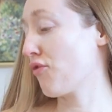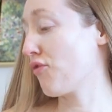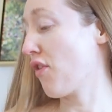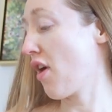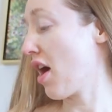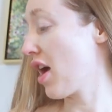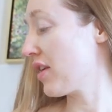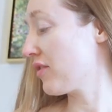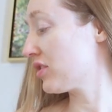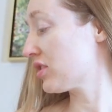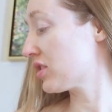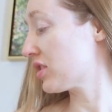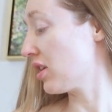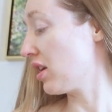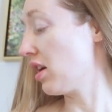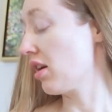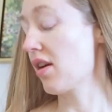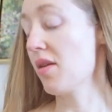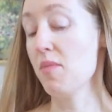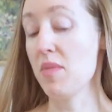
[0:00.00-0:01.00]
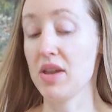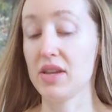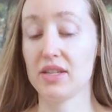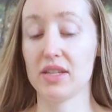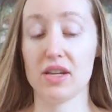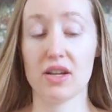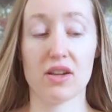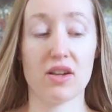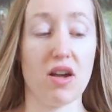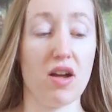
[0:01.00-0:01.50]
5-star
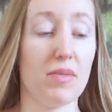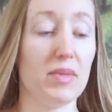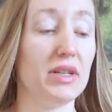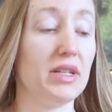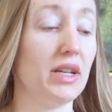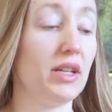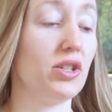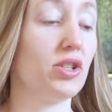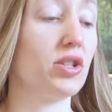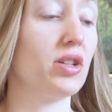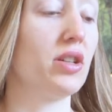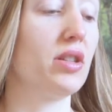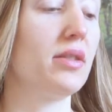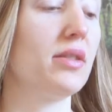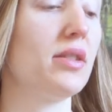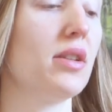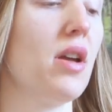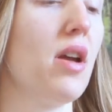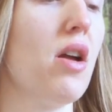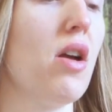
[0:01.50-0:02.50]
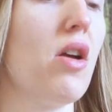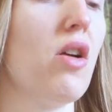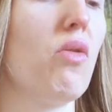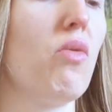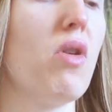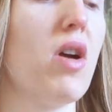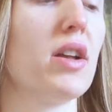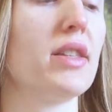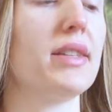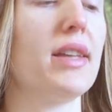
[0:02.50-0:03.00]
amazing accommodations
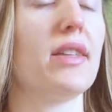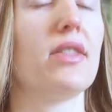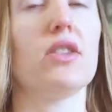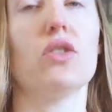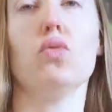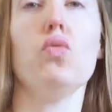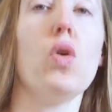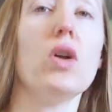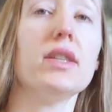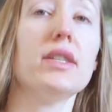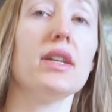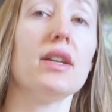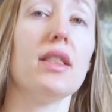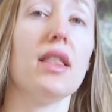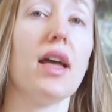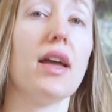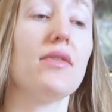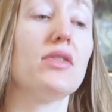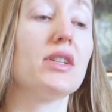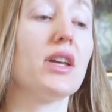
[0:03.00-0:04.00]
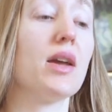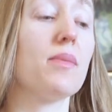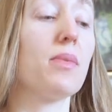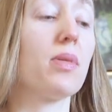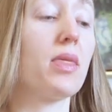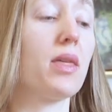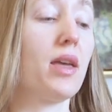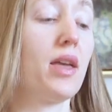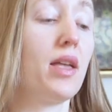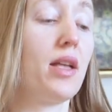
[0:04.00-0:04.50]
where it's like this once in a lifetime
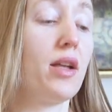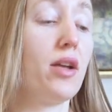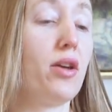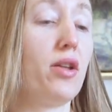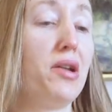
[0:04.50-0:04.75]
thing.